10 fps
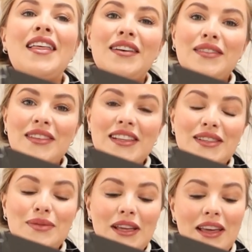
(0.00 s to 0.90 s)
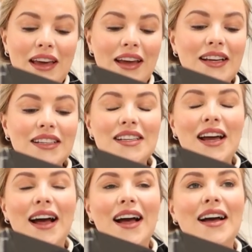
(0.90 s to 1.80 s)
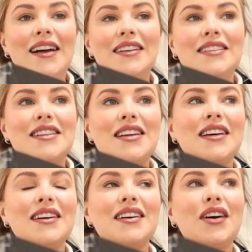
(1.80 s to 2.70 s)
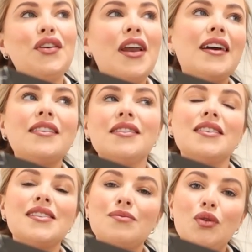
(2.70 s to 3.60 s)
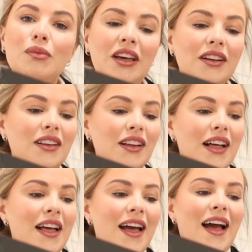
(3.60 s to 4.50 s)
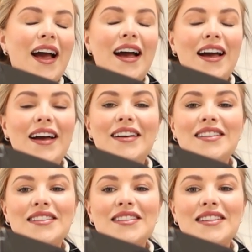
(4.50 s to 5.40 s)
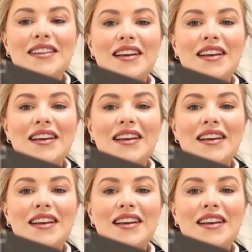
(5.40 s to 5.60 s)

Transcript: this weekend, and like a small meal, and